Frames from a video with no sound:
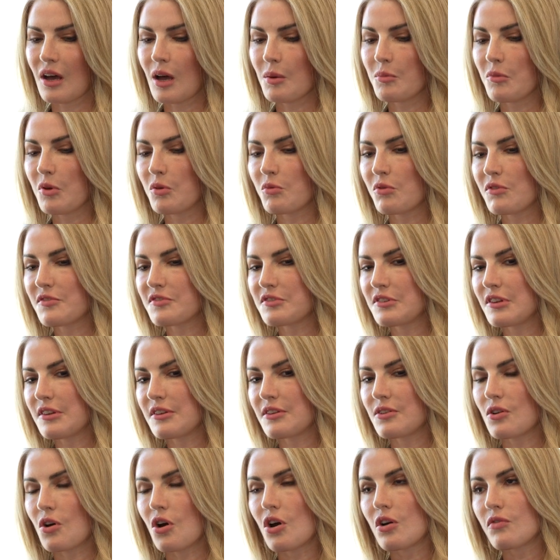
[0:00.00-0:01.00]
I mean, we've
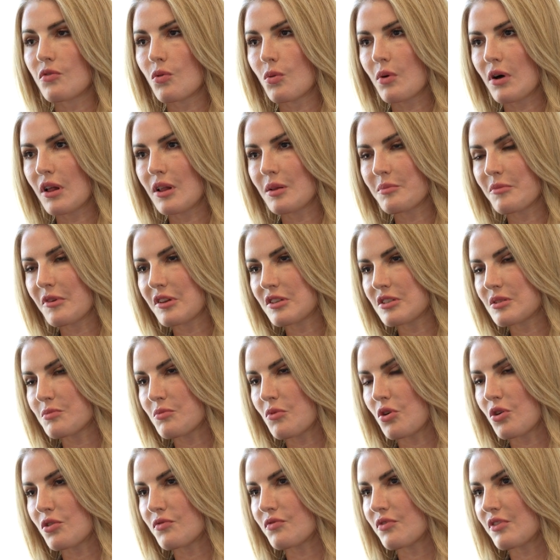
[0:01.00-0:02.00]
seen overwhelming
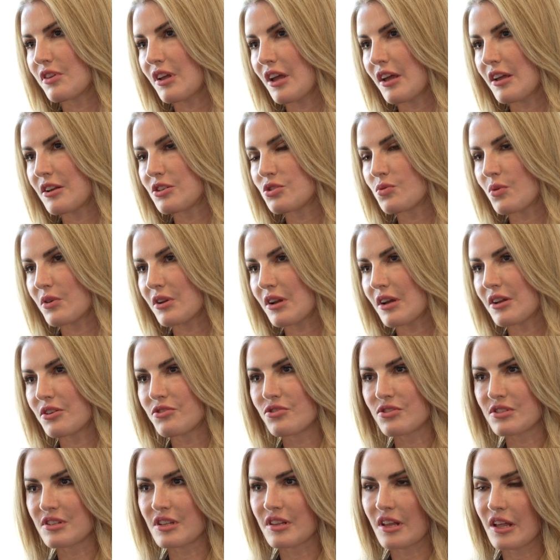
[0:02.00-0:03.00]
demand for the
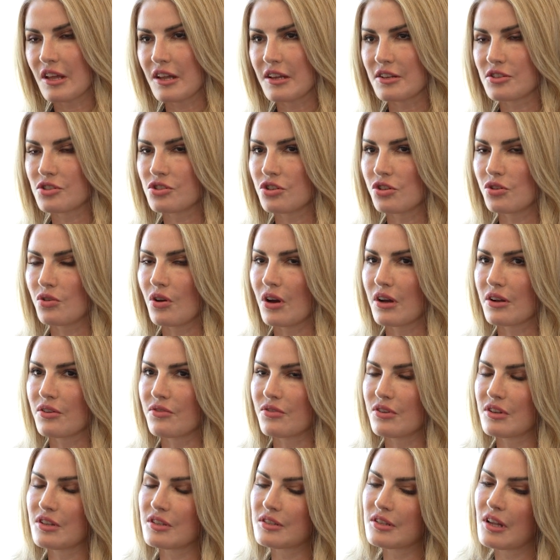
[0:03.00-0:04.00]
H100s and the
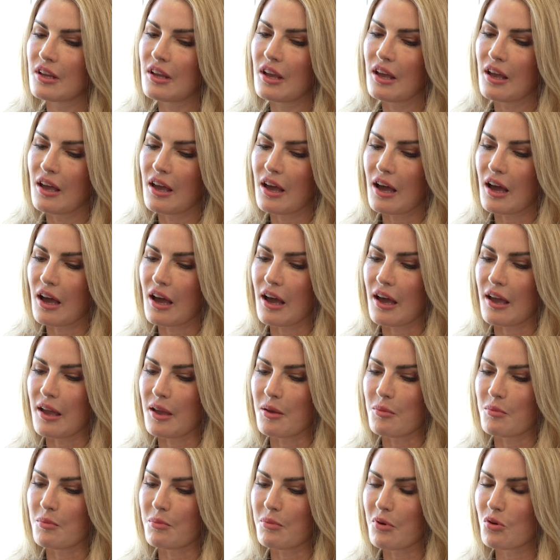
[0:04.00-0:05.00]
H200s.
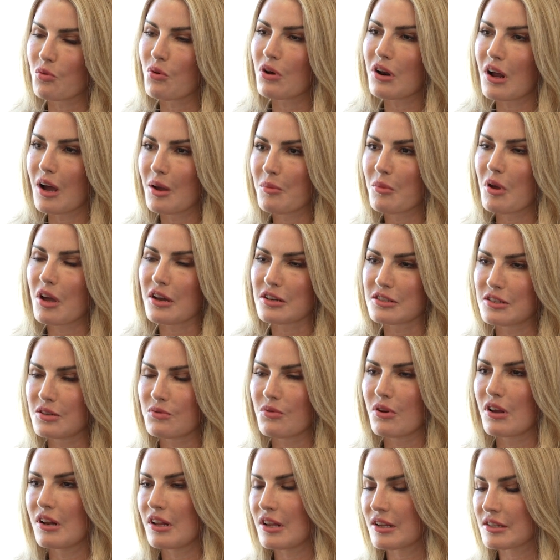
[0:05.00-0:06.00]
But what I'm actually
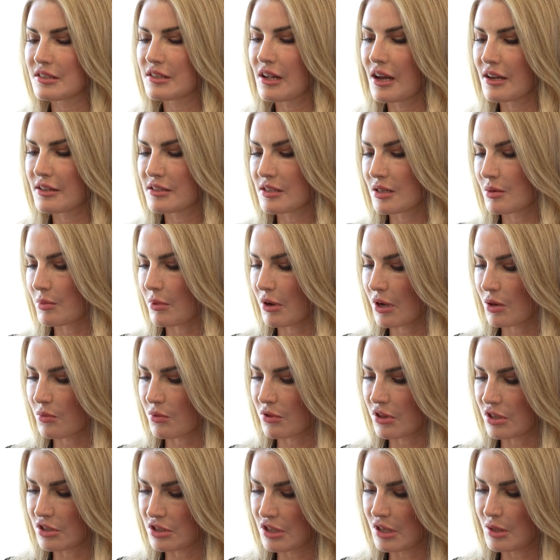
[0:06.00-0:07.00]
really excited about with the